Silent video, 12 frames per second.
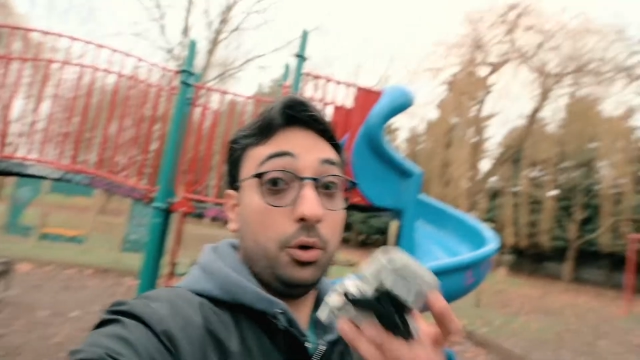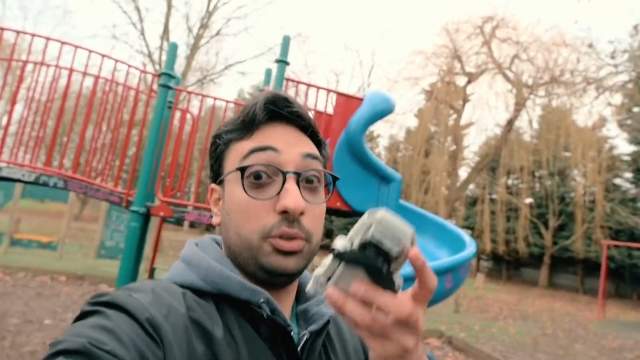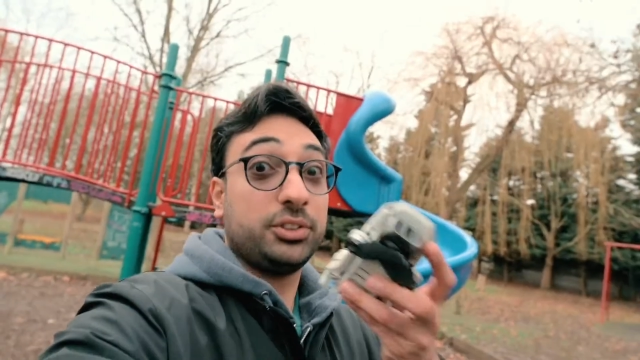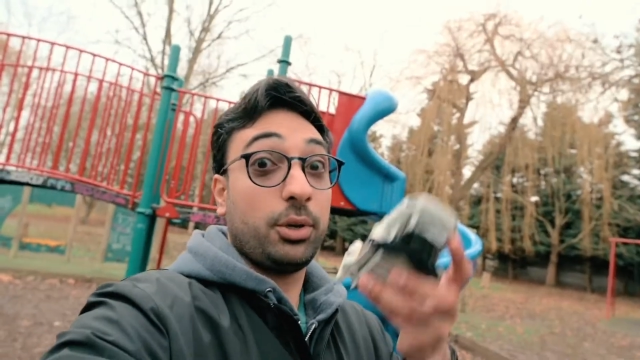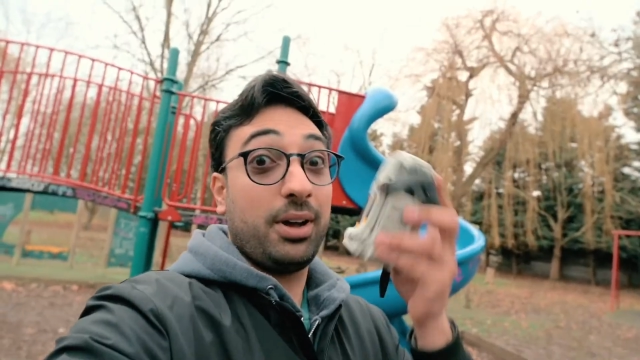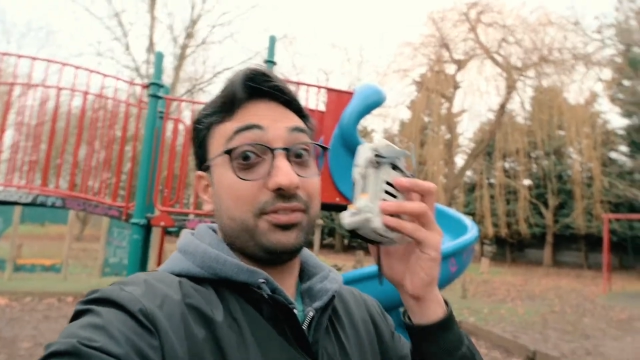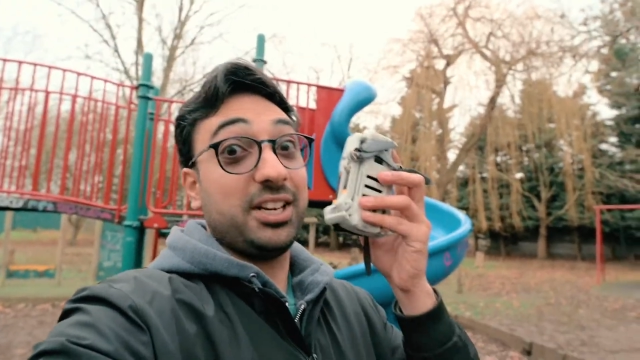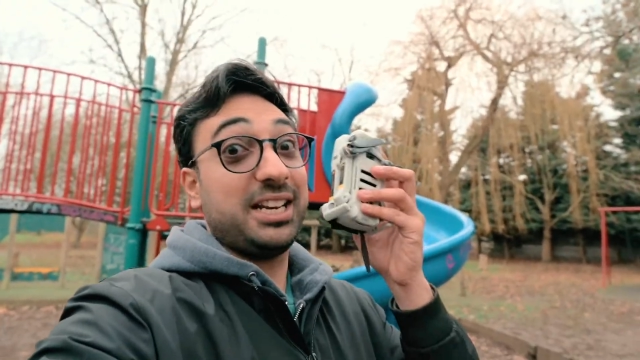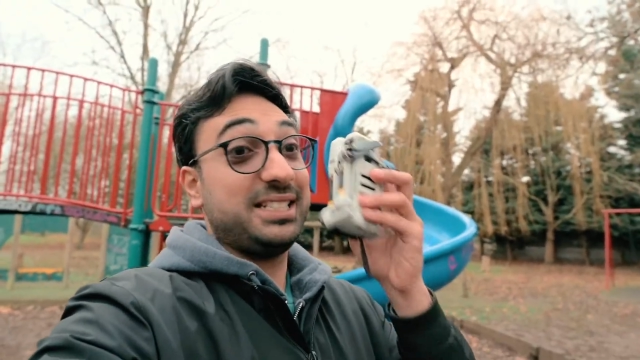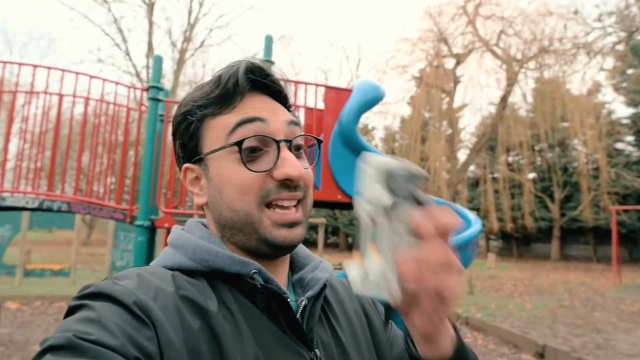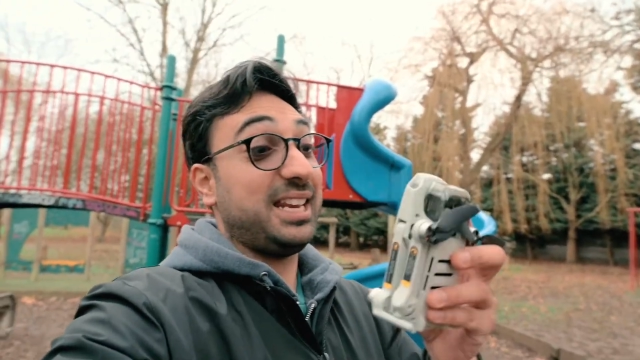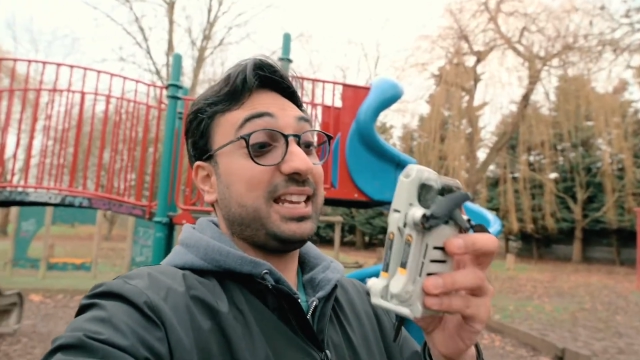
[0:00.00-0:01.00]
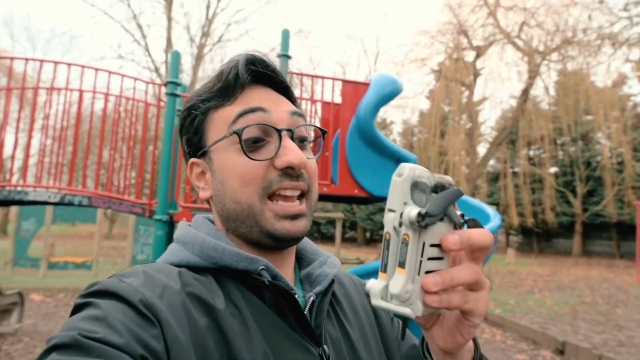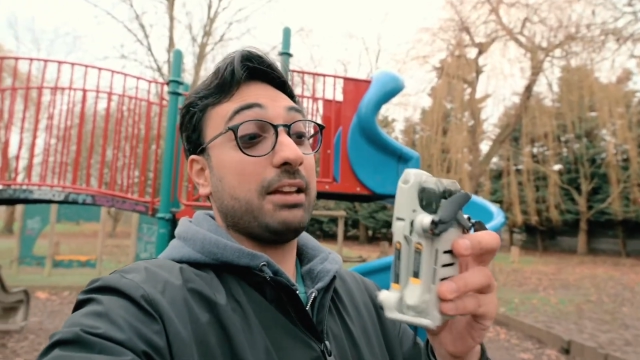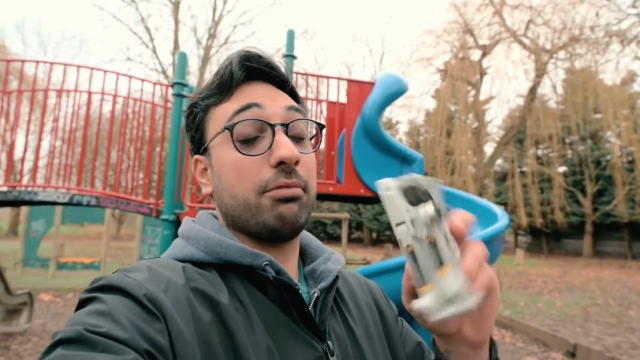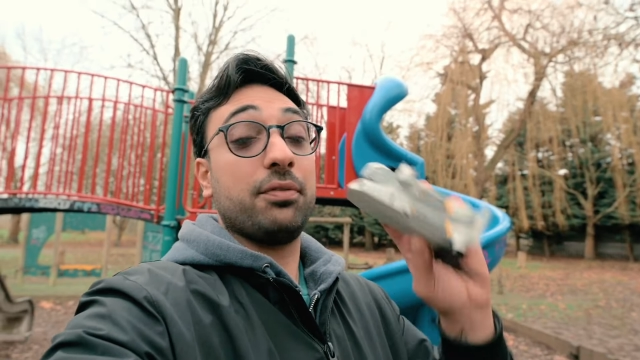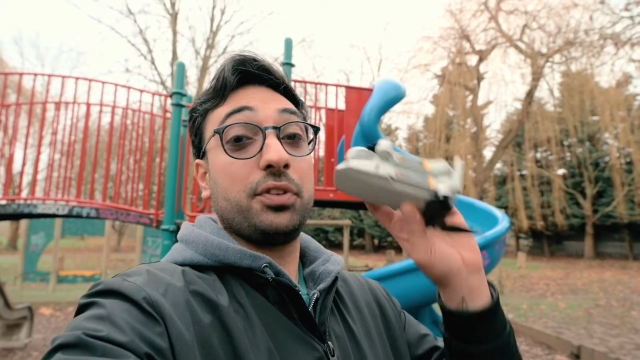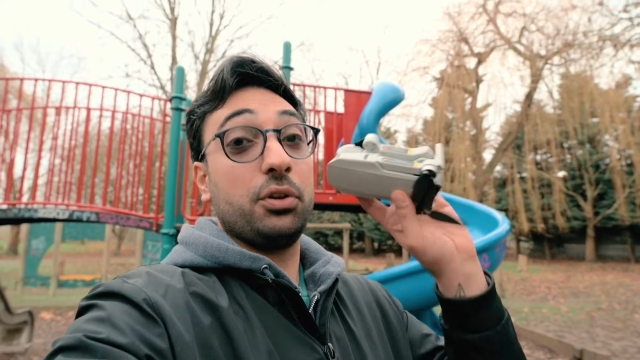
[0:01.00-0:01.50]
Also, I've done a dedicated
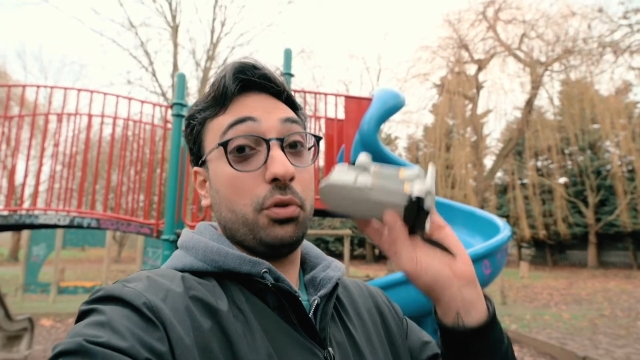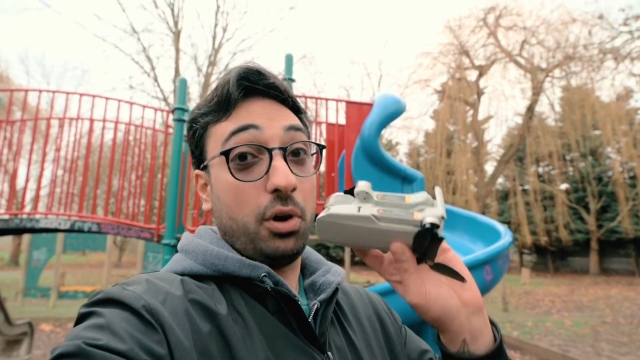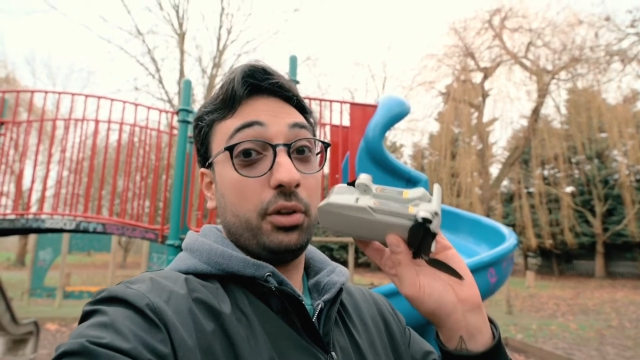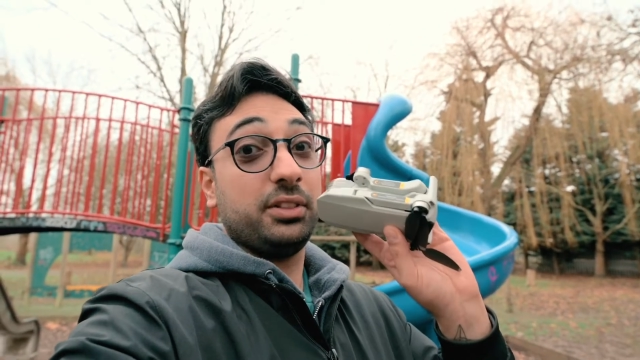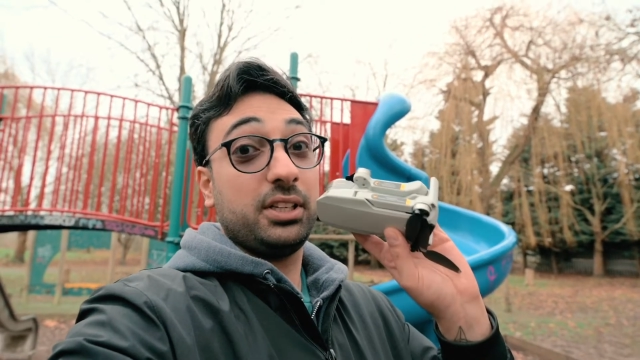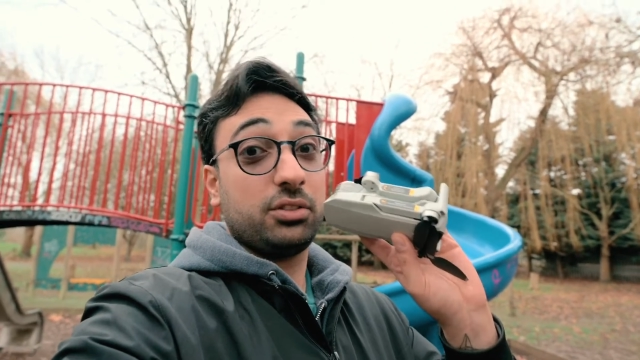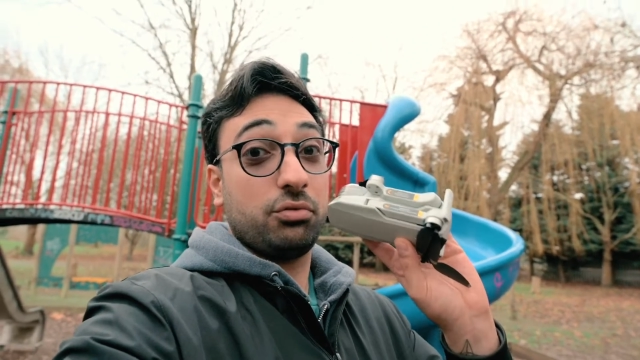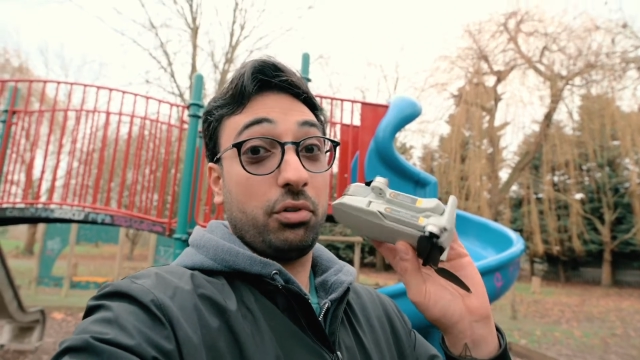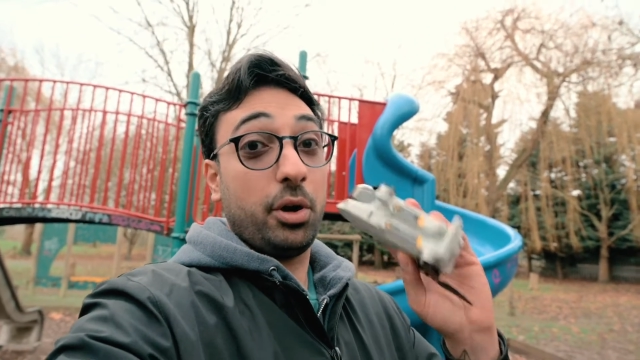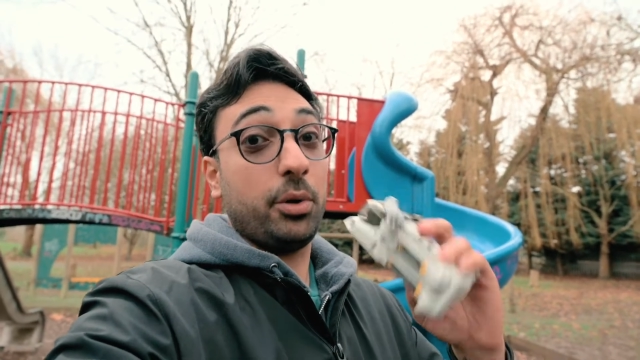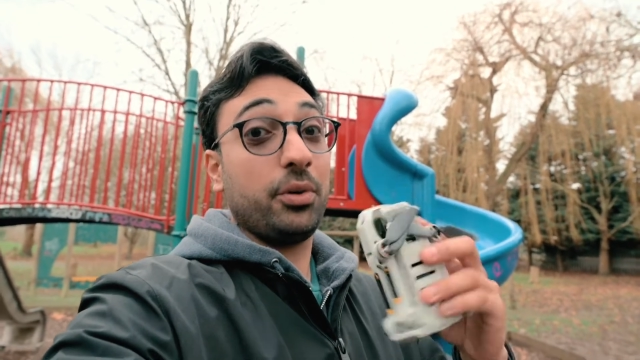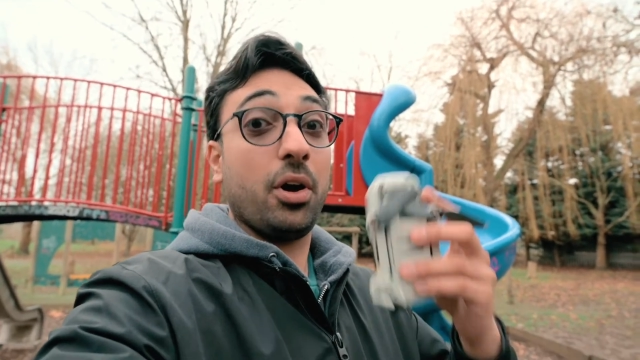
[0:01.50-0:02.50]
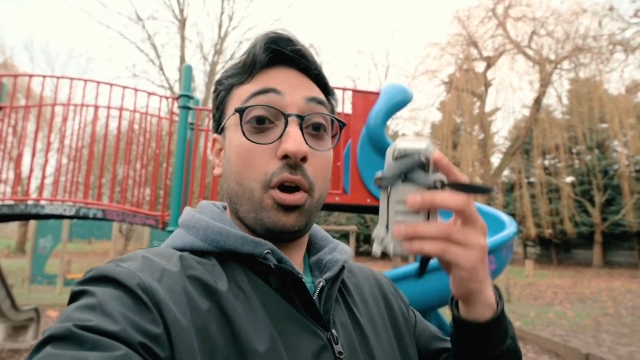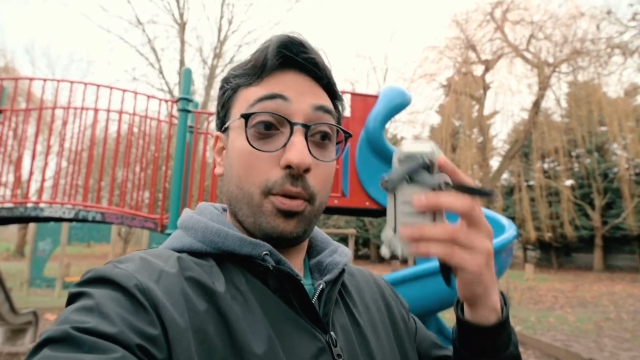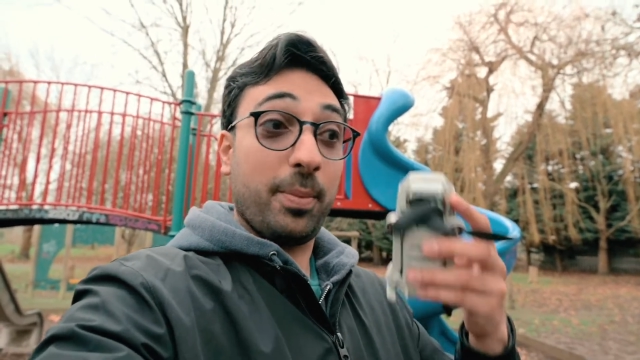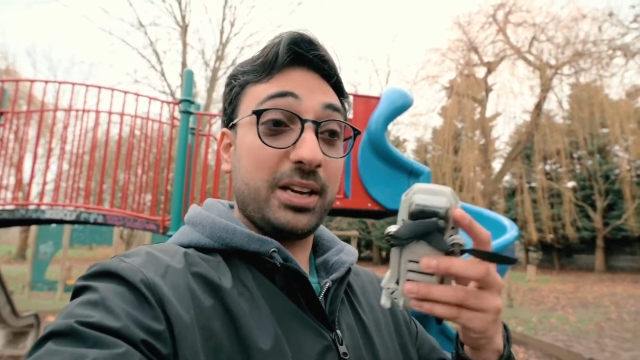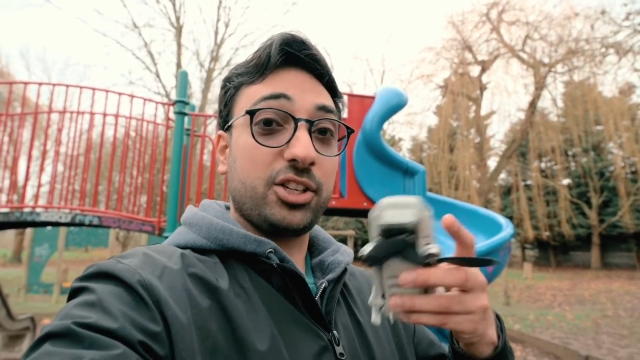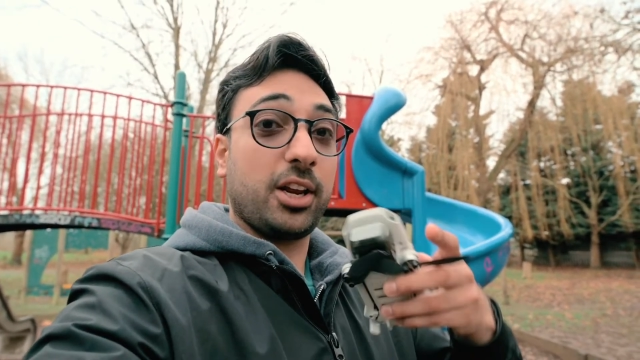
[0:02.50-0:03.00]
review on this drone on
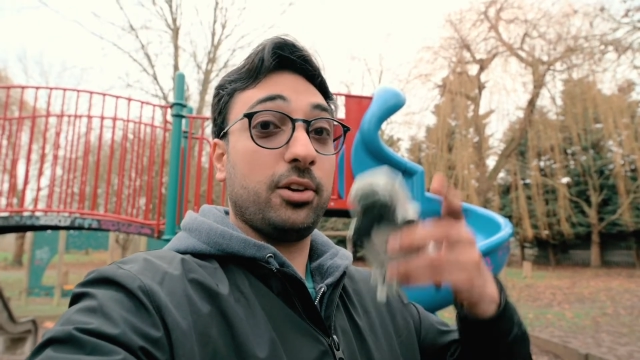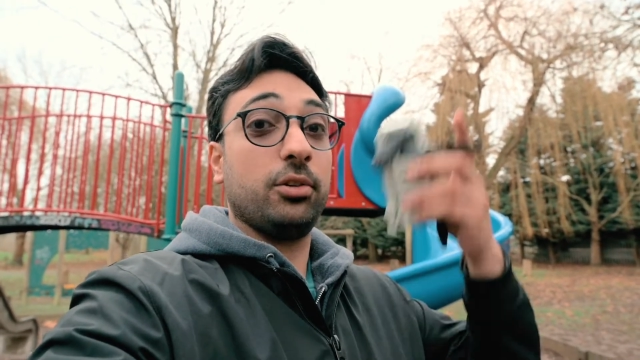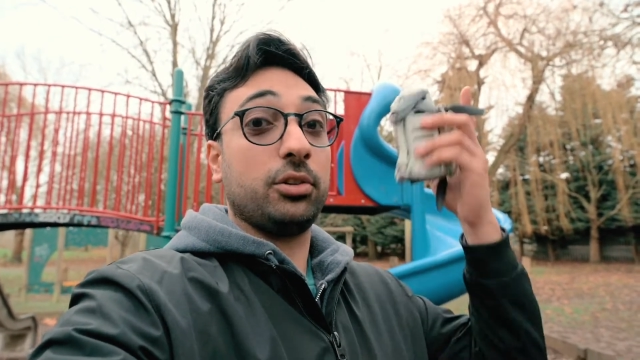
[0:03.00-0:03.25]
my channel.